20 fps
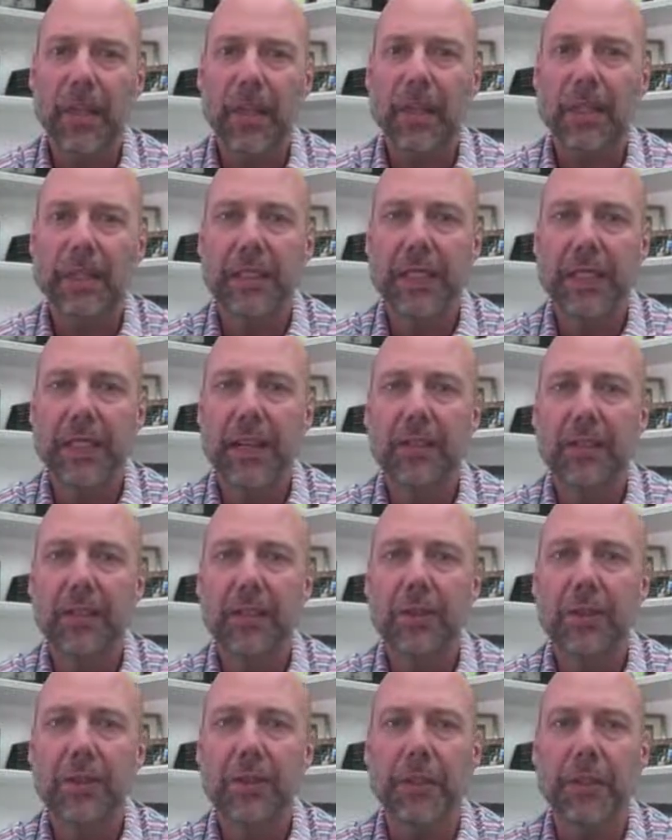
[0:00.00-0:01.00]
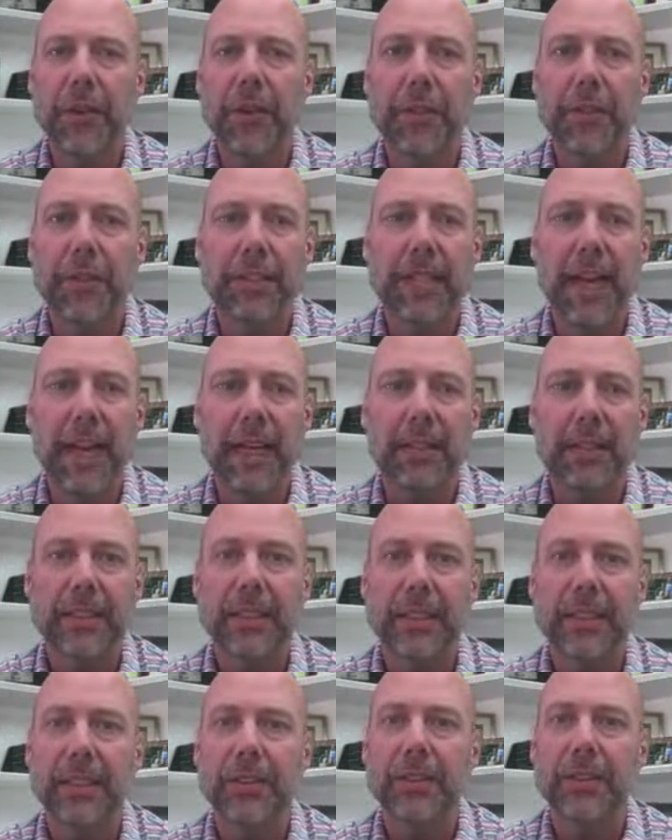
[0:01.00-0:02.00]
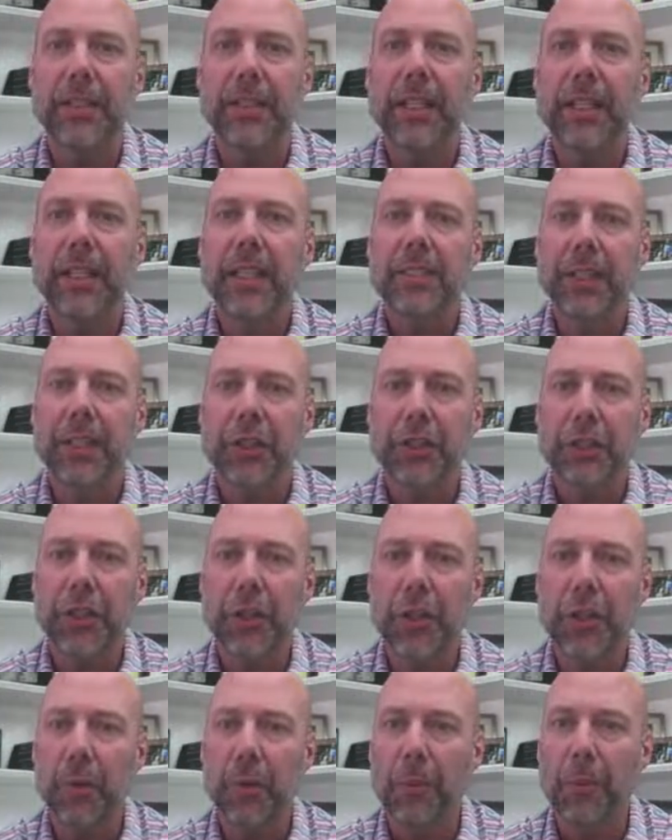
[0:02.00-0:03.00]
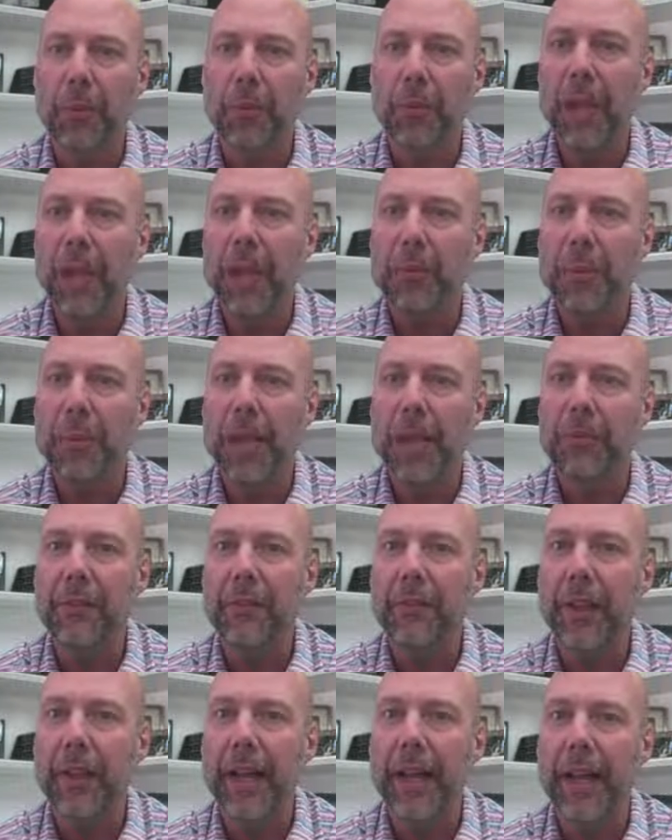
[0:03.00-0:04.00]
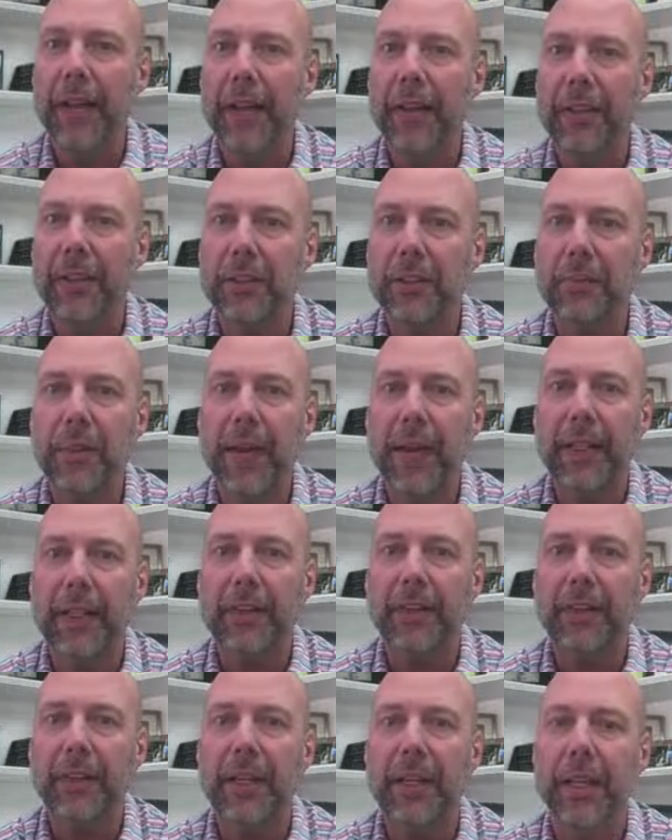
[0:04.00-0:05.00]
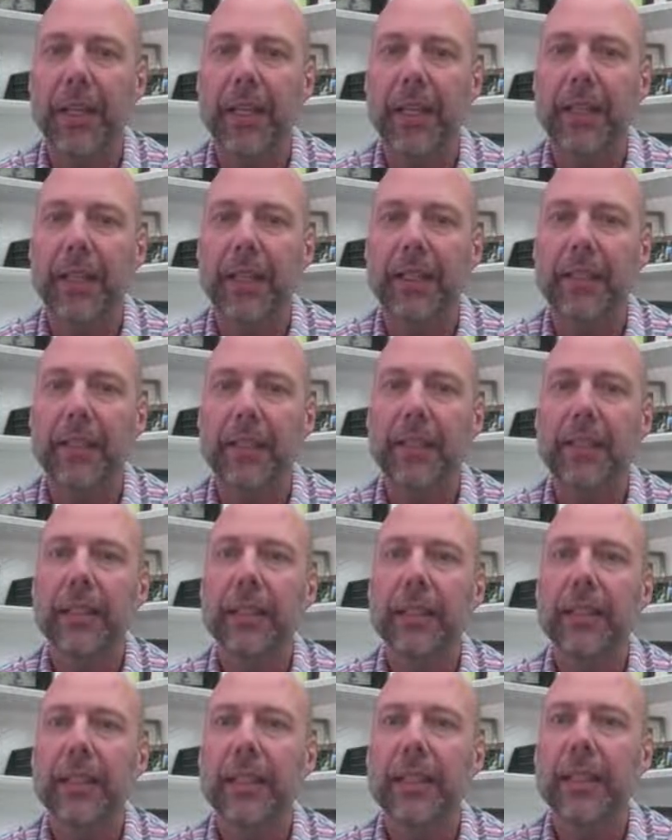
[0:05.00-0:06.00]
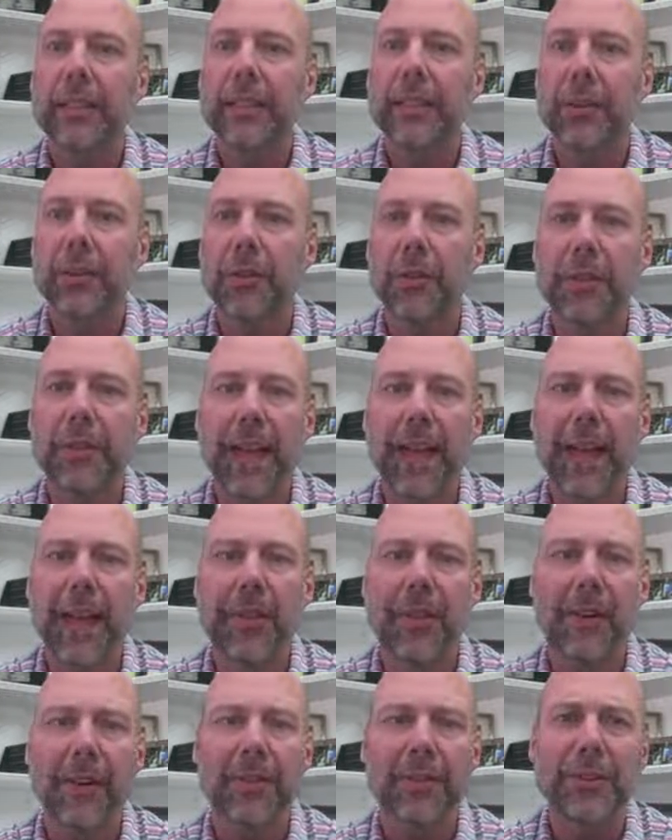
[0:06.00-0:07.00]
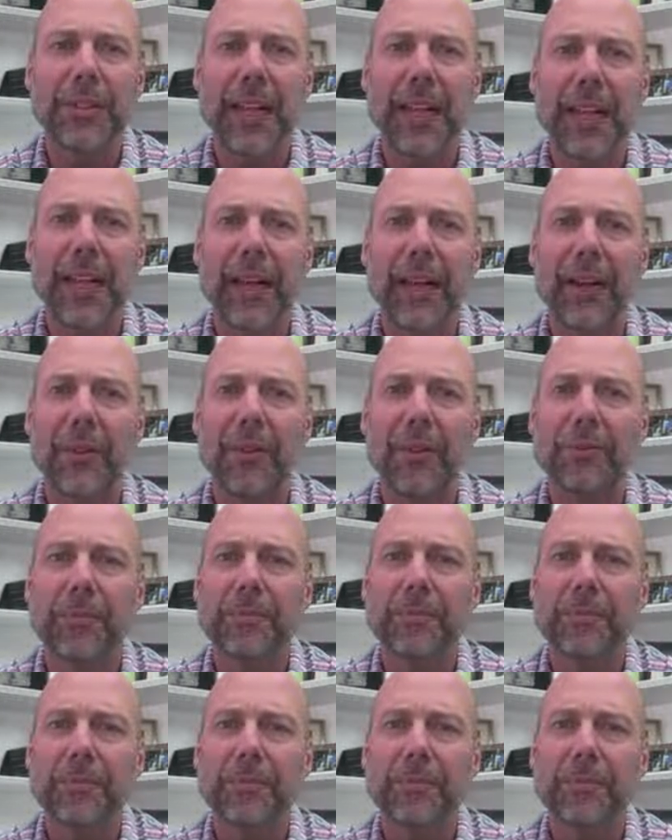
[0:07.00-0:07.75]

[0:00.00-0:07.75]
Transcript: It's going to give you the current taxes. It's going to show you what they paid for the house back in the day. Yeah, so the guy that owns it now